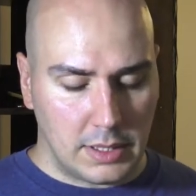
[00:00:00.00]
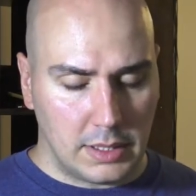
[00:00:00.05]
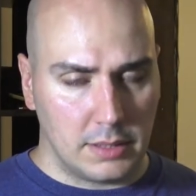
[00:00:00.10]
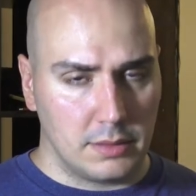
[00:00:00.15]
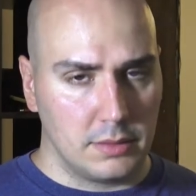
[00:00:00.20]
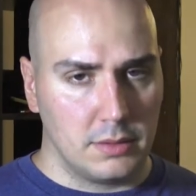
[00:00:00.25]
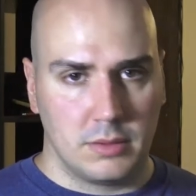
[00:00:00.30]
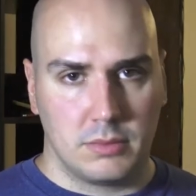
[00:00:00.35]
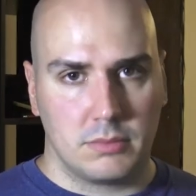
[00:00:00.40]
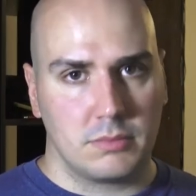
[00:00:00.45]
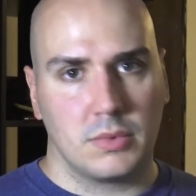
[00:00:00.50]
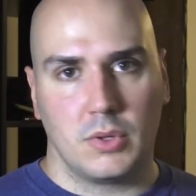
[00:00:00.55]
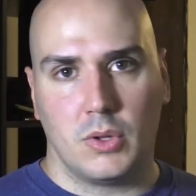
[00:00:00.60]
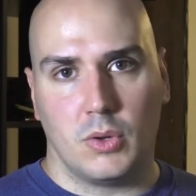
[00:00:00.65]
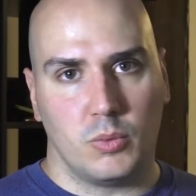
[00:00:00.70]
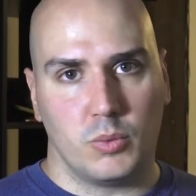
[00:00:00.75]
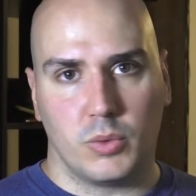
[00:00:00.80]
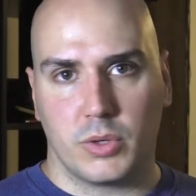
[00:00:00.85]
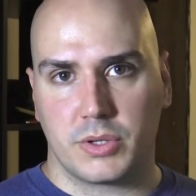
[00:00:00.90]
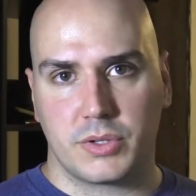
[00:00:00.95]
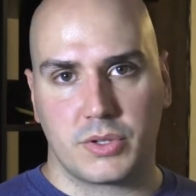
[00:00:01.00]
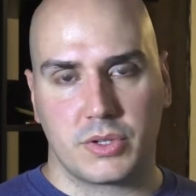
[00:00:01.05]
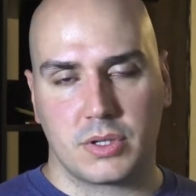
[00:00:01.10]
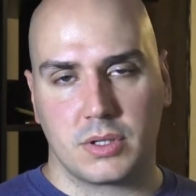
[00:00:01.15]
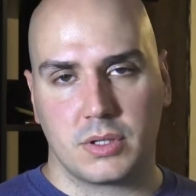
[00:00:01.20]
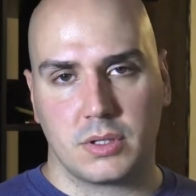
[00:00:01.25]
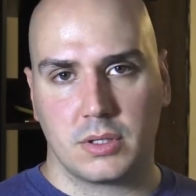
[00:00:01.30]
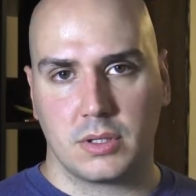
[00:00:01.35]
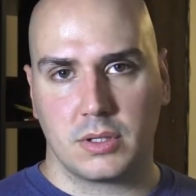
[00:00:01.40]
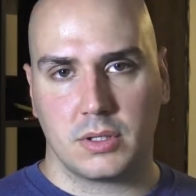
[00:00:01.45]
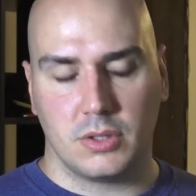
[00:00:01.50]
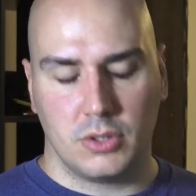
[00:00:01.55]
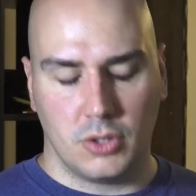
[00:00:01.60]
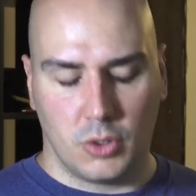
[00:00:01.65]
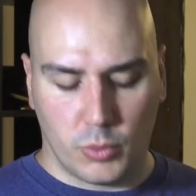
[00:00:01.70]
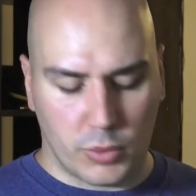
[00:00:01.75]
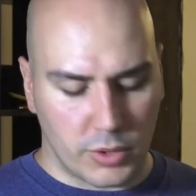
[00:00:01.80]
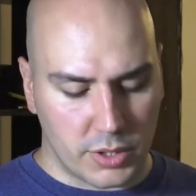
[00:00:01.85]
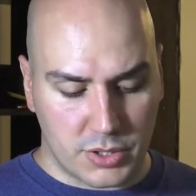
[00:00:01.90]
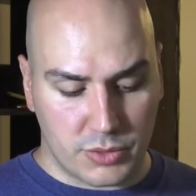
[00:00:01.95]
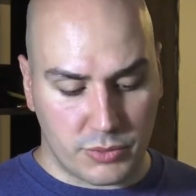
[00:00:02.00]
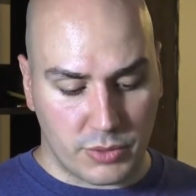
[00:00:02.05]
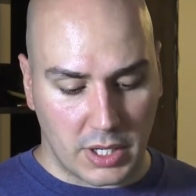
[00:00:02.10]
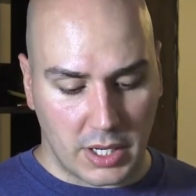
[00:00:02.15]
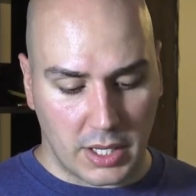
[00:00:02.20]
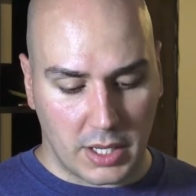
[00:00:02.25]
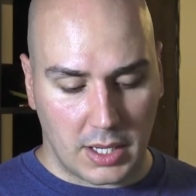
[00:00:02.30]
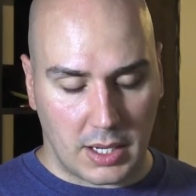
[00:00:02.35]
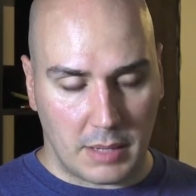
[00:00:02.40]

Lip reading: No words. No words, really.